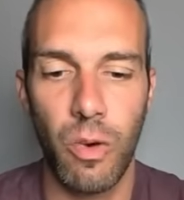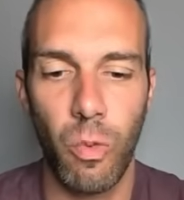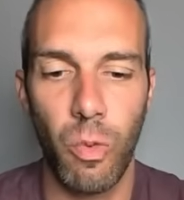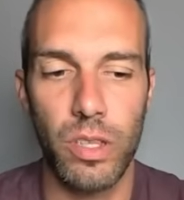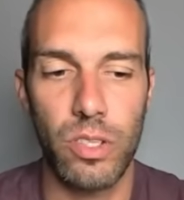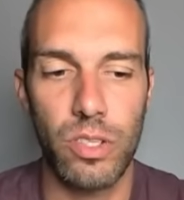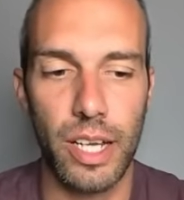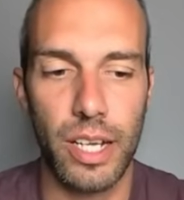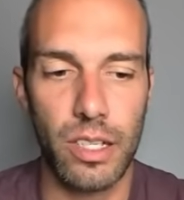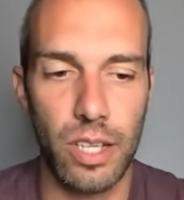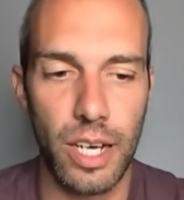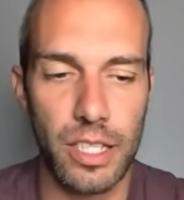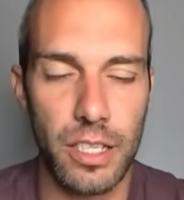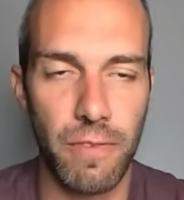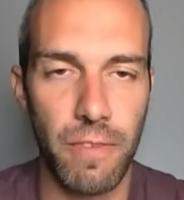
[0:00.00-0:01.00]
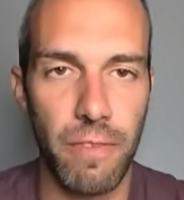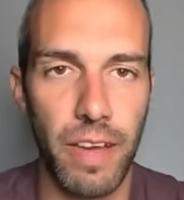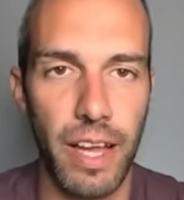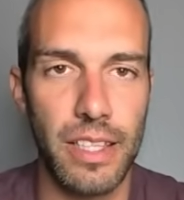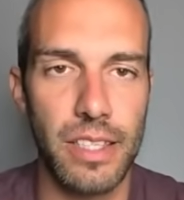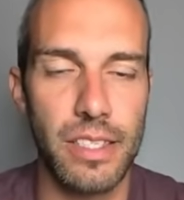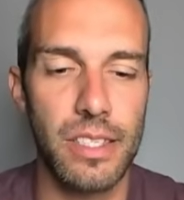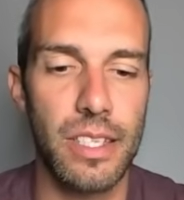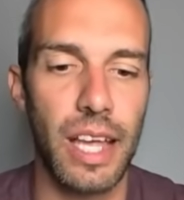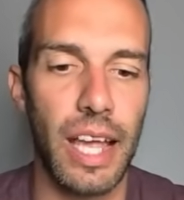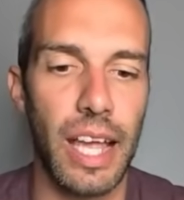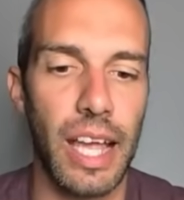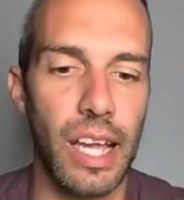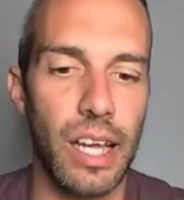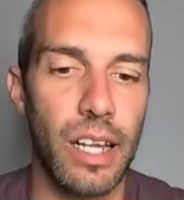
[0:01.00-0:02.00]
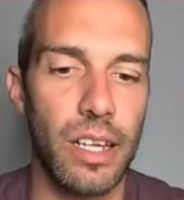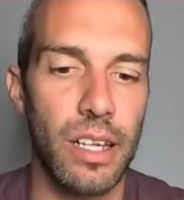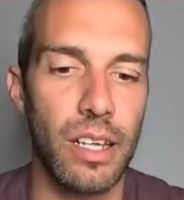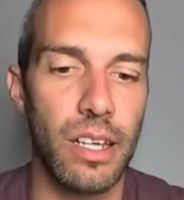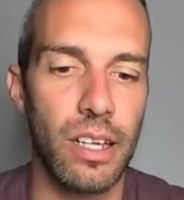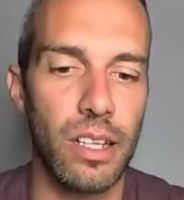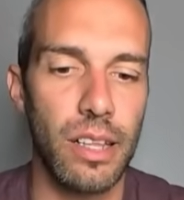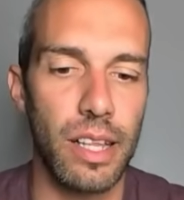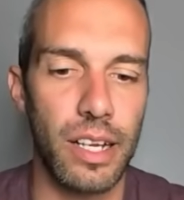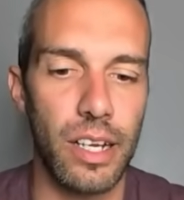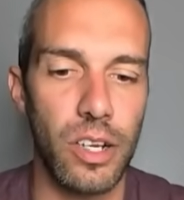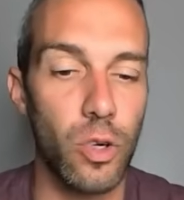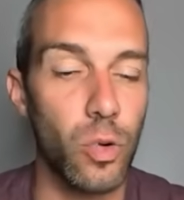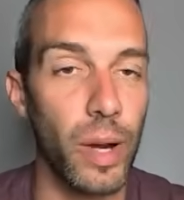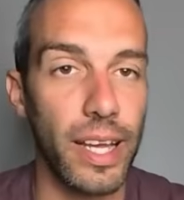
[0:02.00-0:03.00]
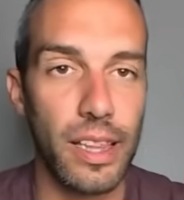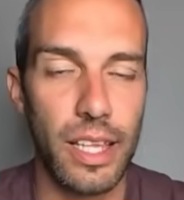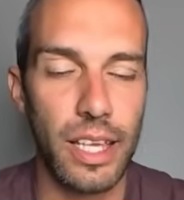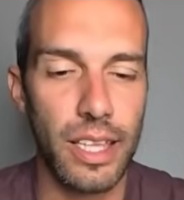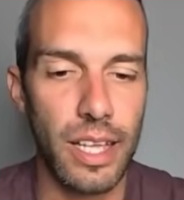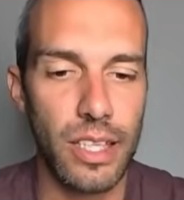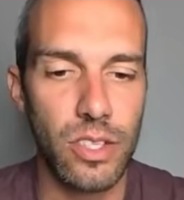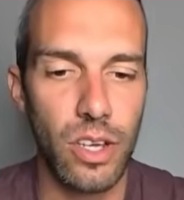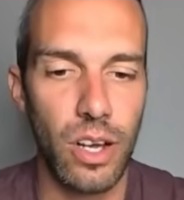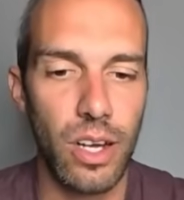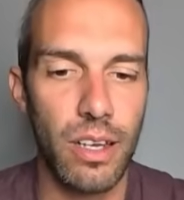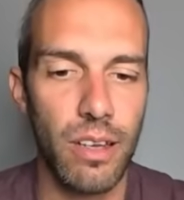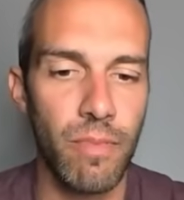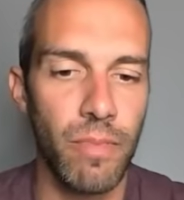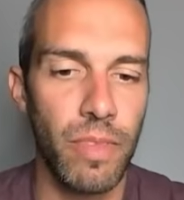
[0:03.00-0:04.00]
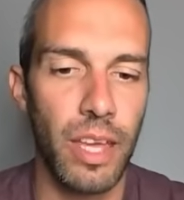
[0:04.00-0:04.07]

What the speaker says: when there's like lots of events and like a great league that's on.